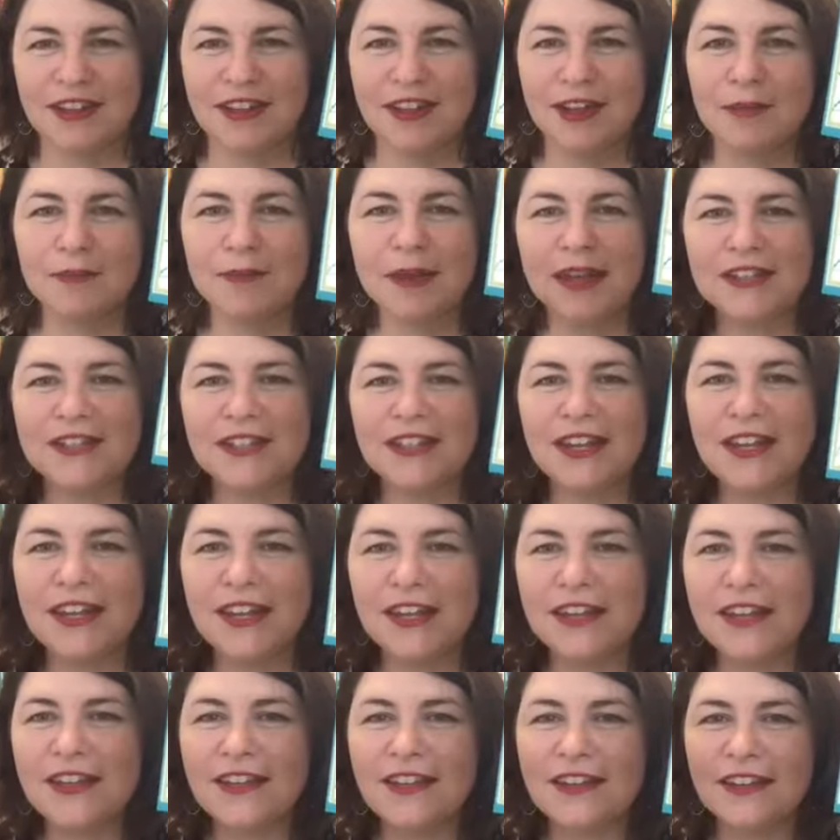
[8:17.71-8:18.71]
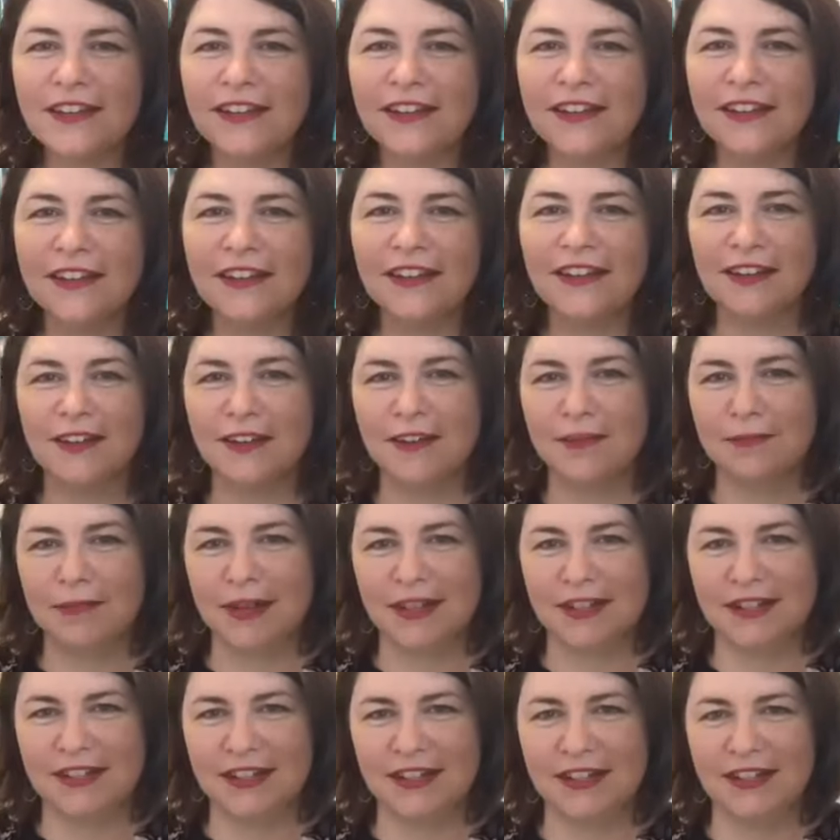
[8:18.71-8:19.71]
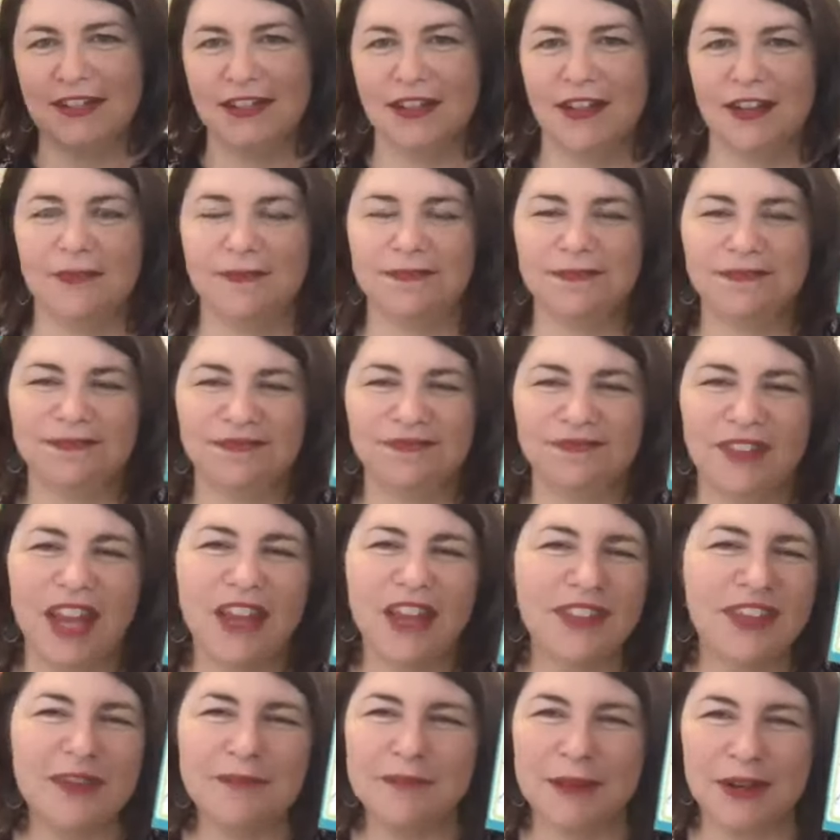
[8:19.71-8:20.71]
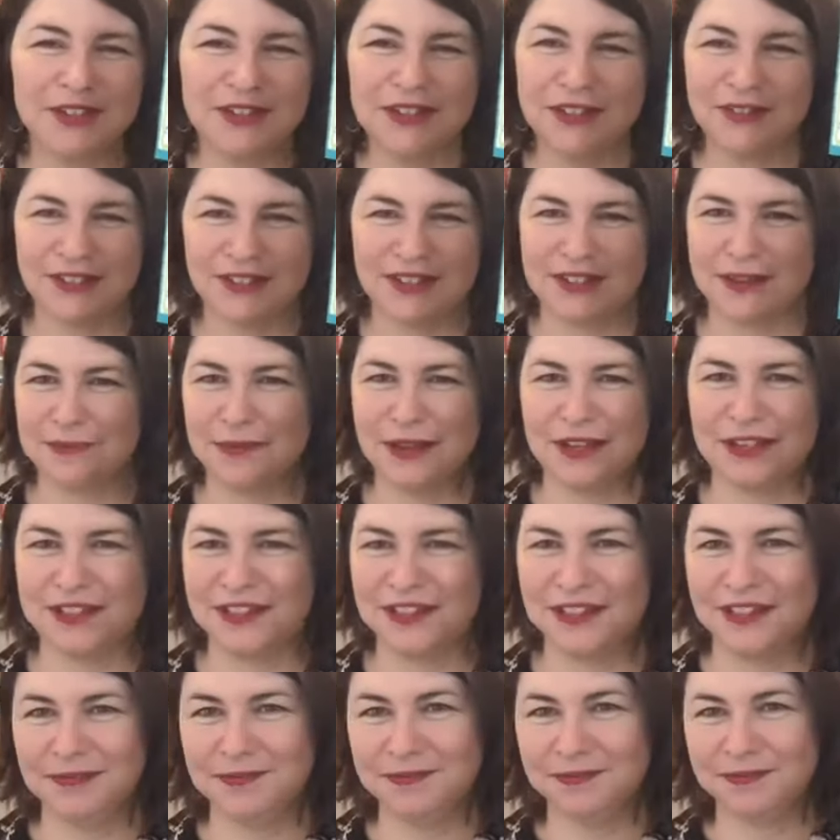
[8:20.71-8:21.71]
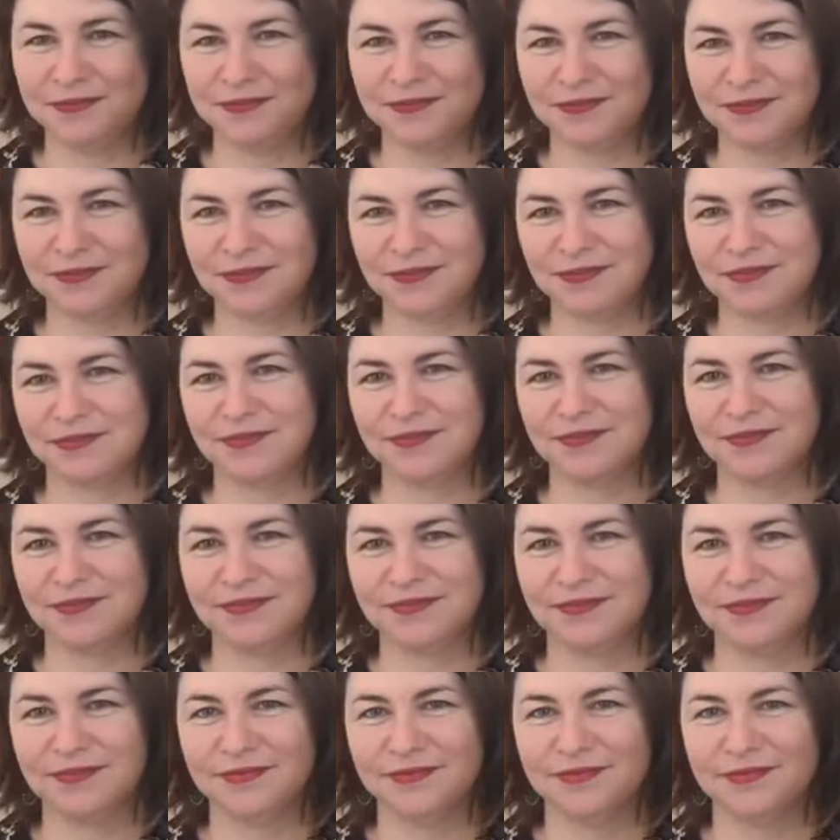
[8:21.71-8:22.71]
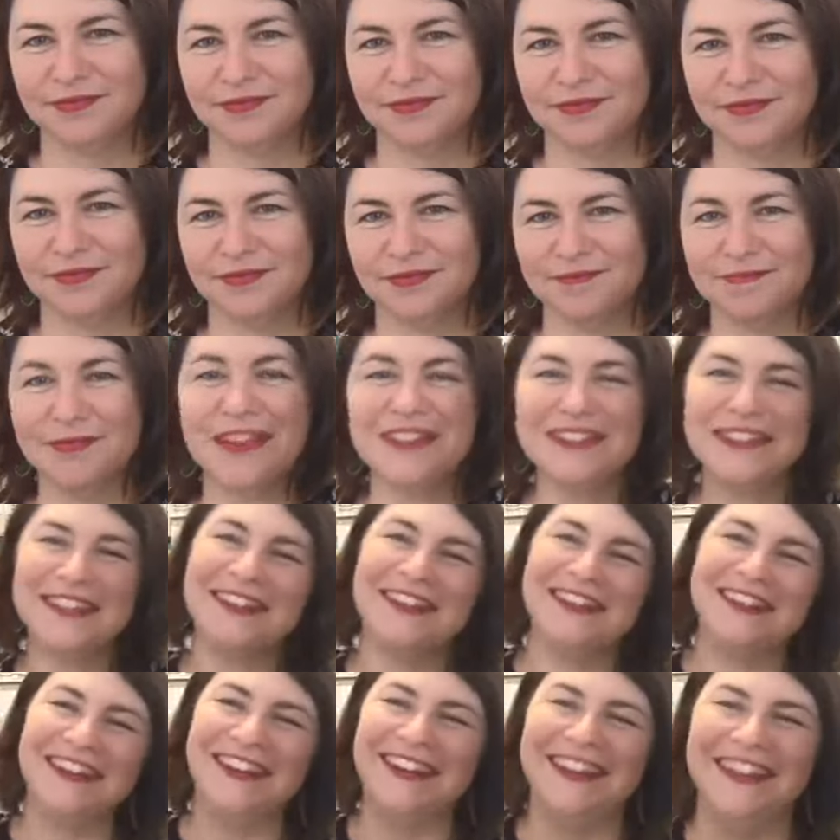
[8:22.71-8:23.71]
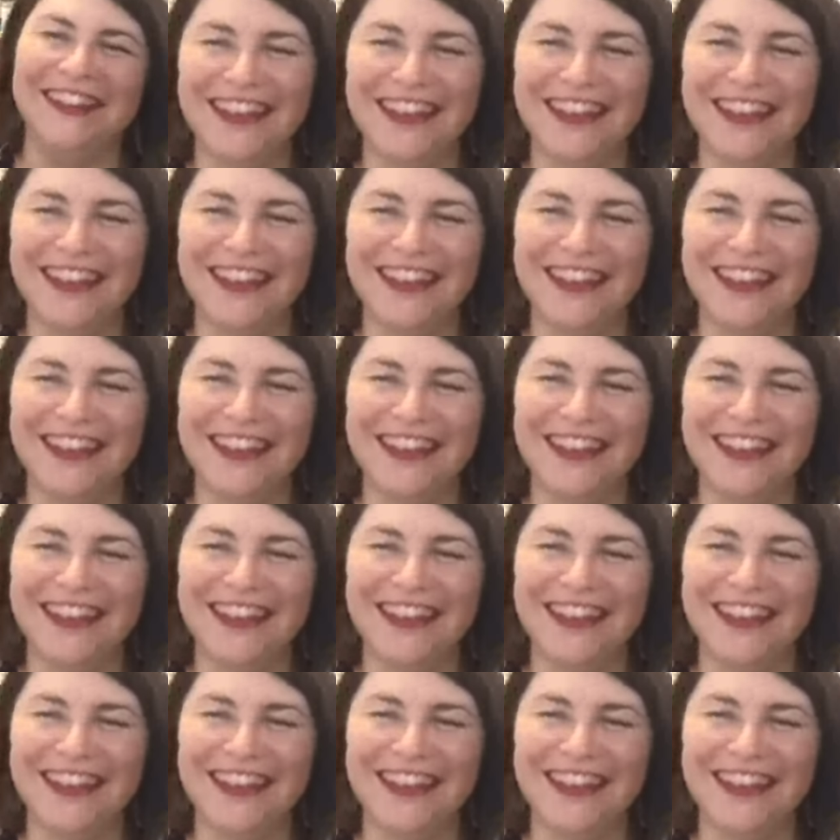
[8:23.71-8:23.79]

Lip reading: Messy. Messy. Yeah. I think most of us are messy. Messy.